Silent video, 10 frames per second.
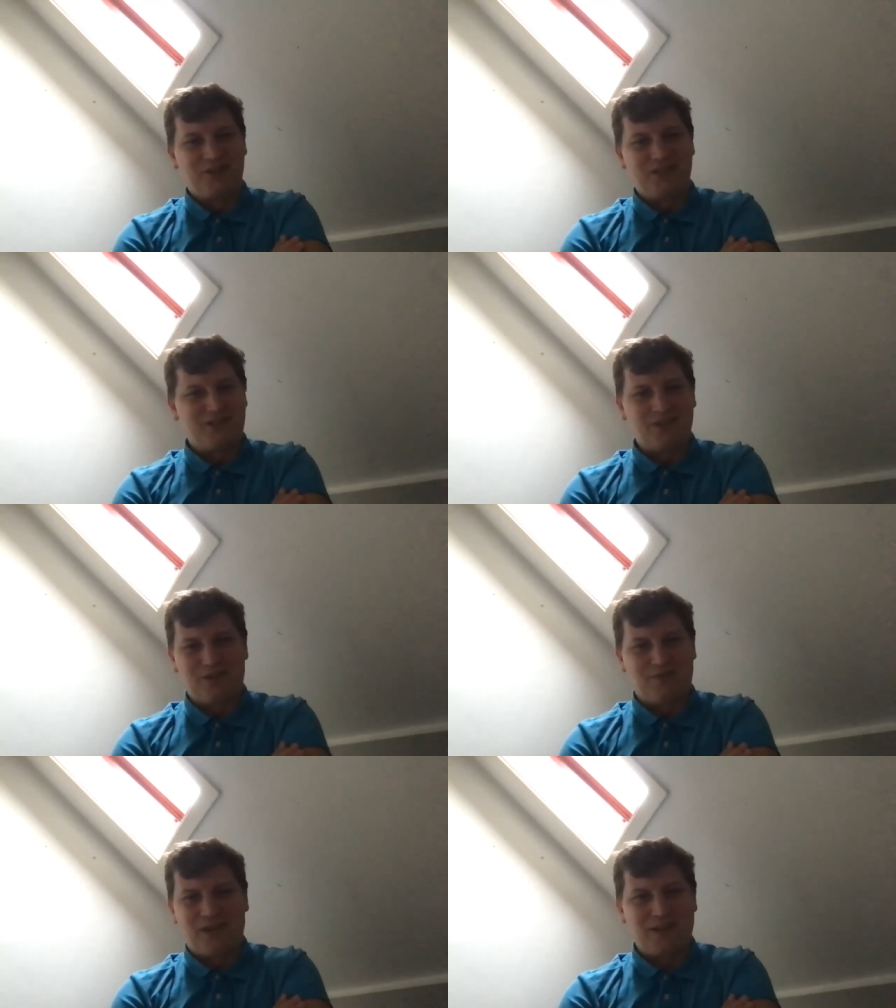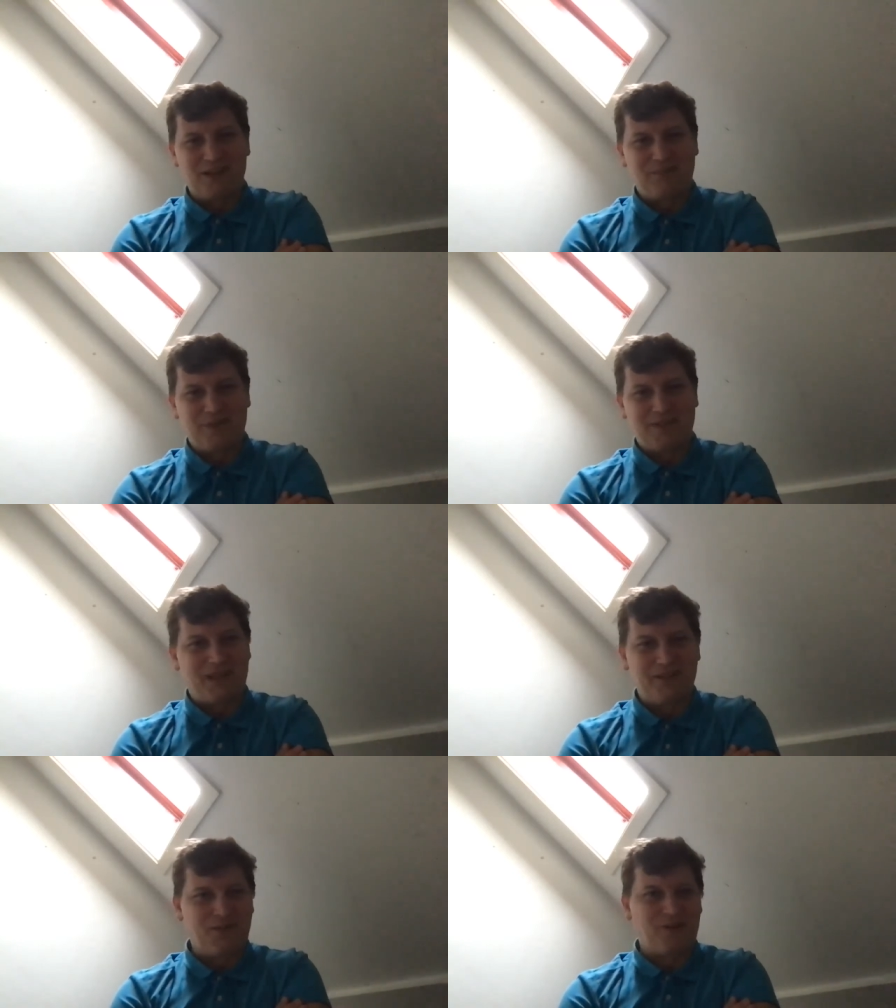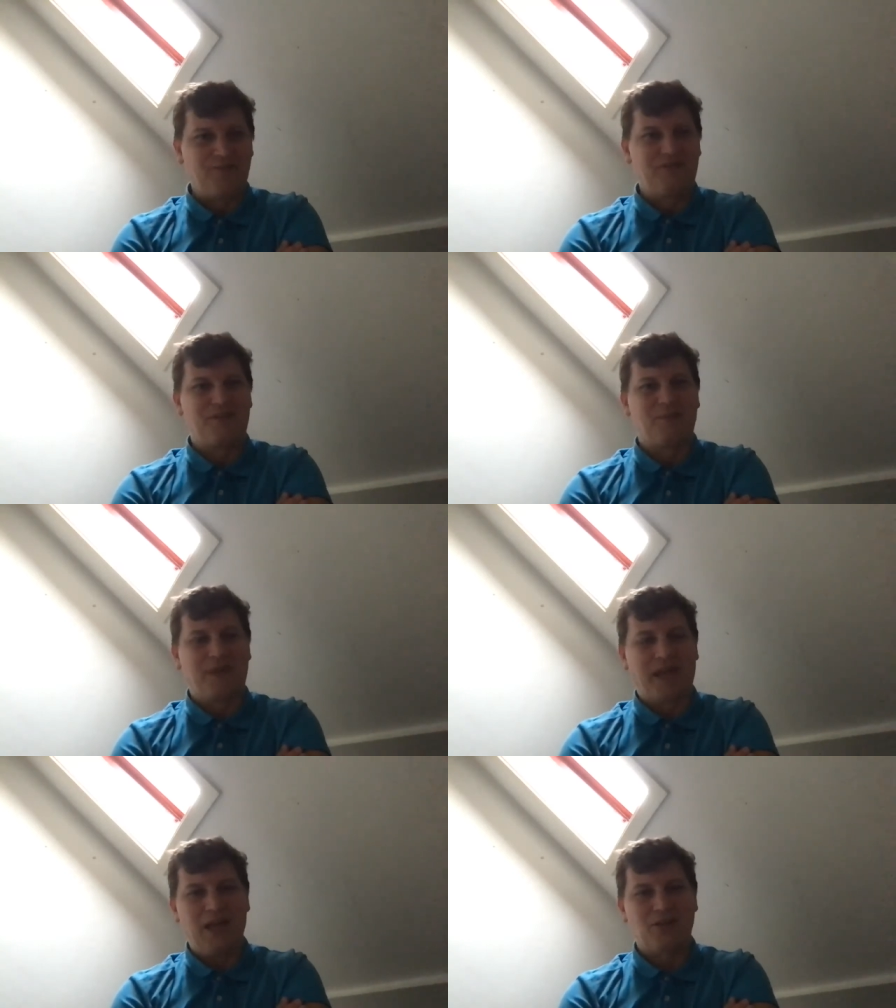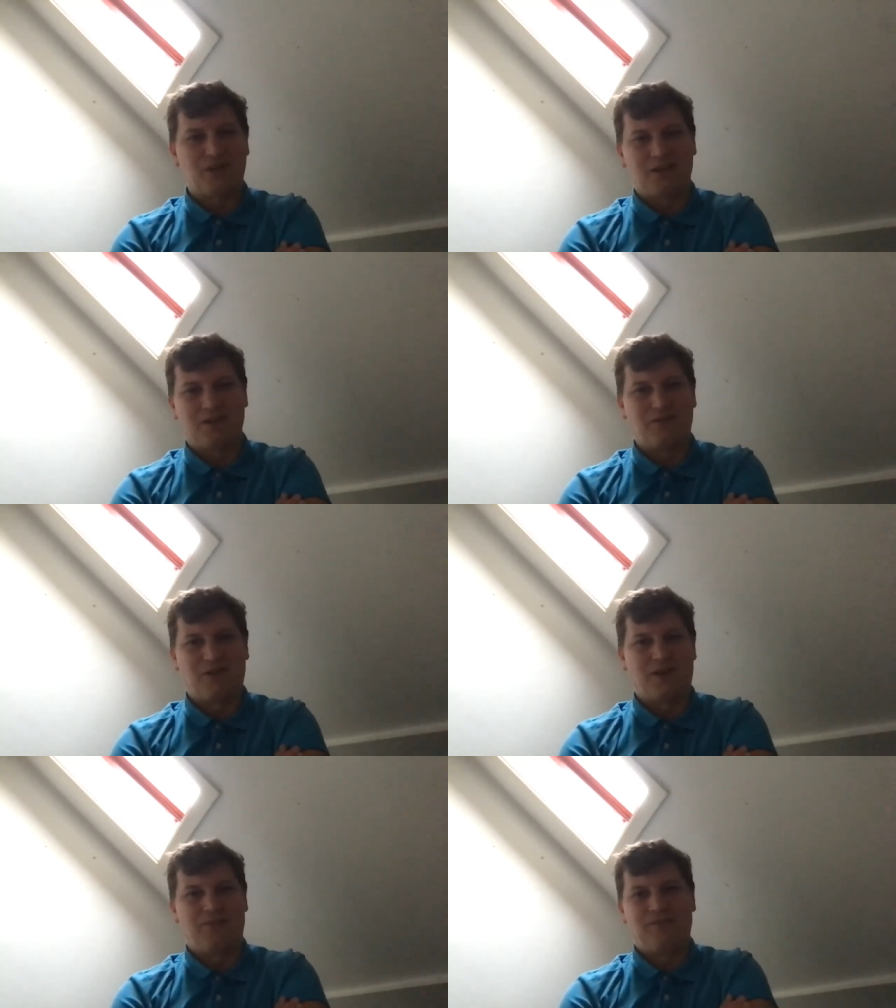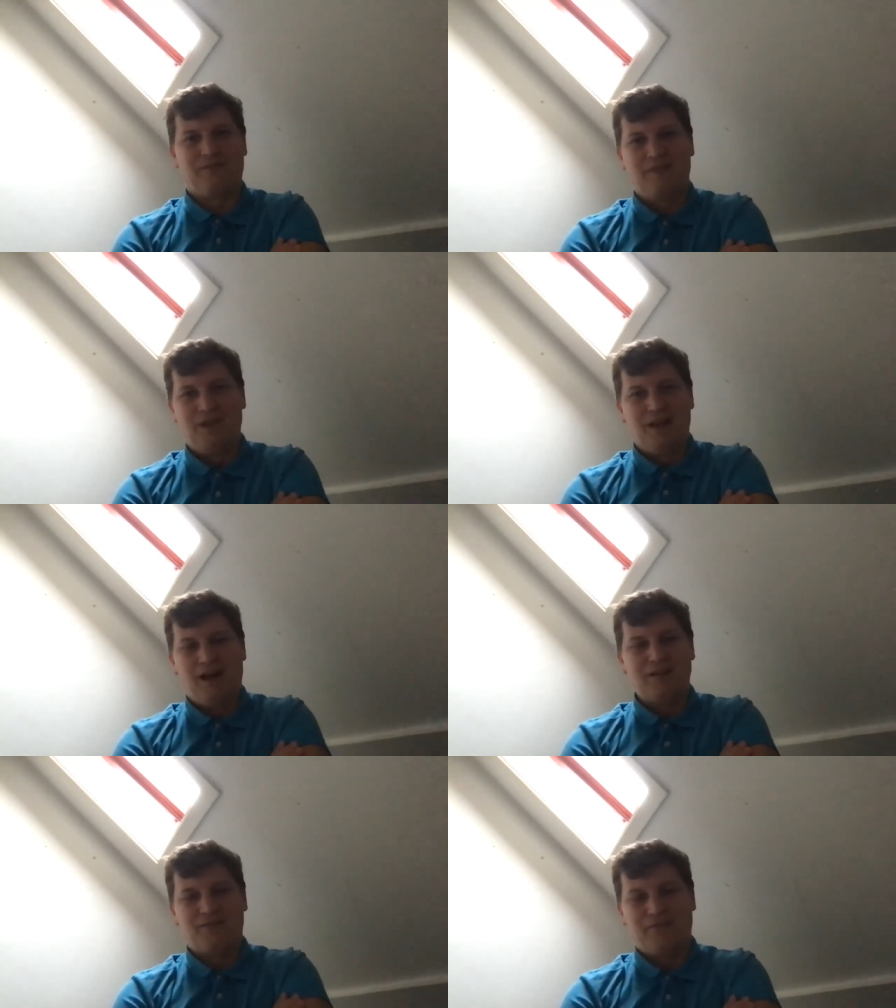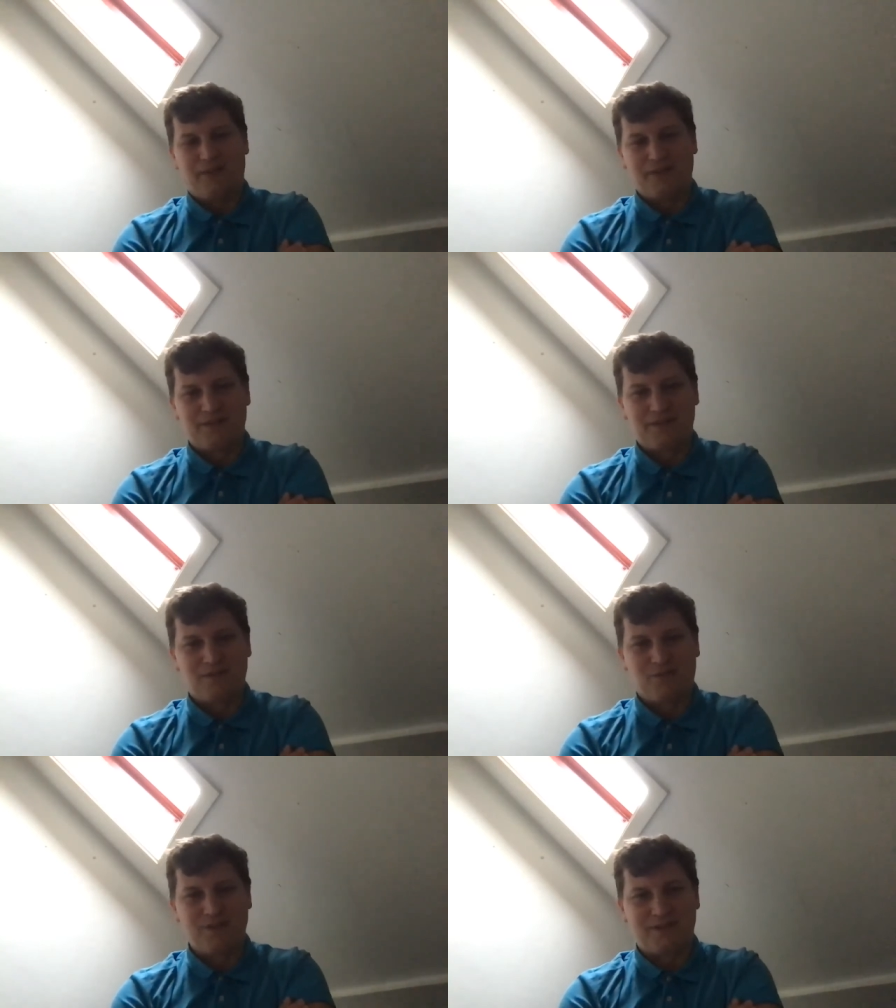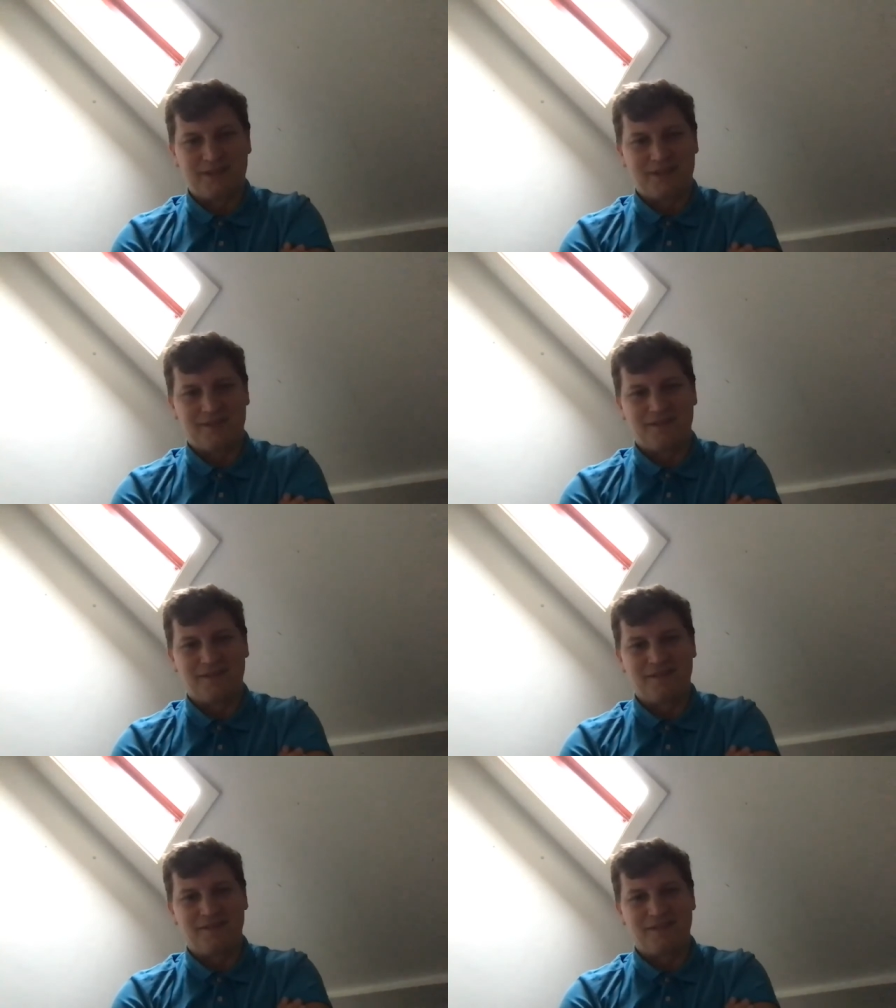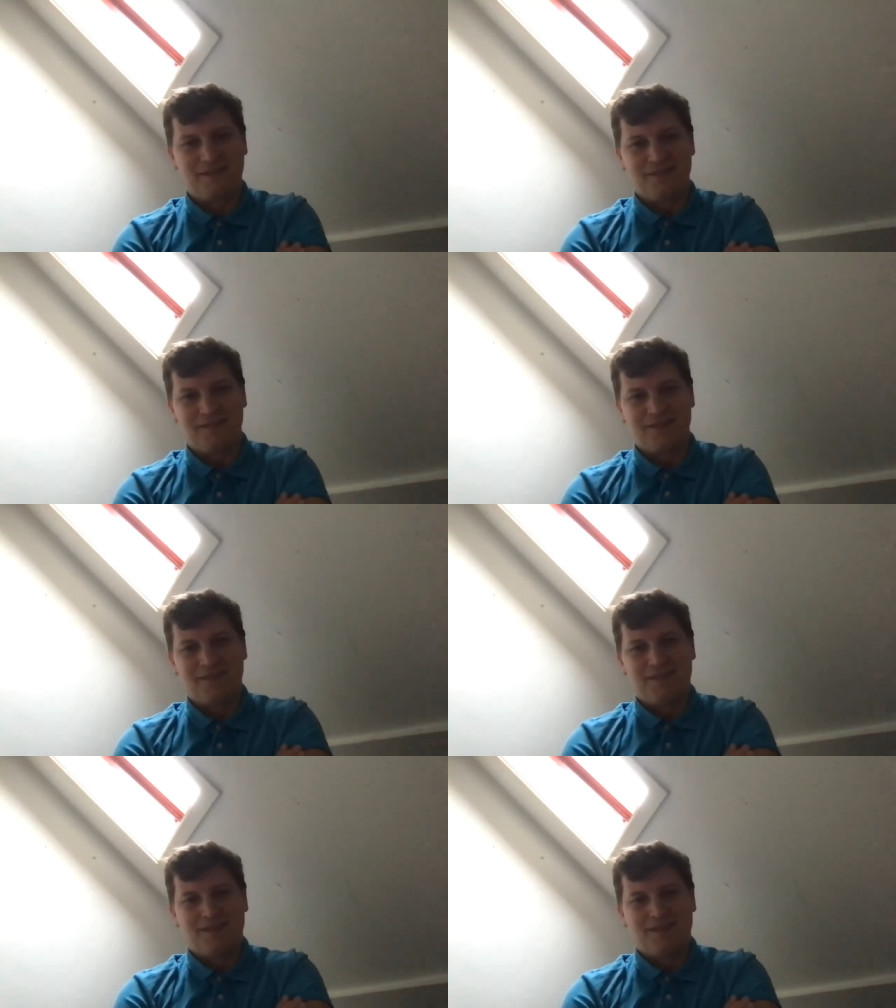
is not 100%. You have disambiguation and you have other things to consider. Yeah.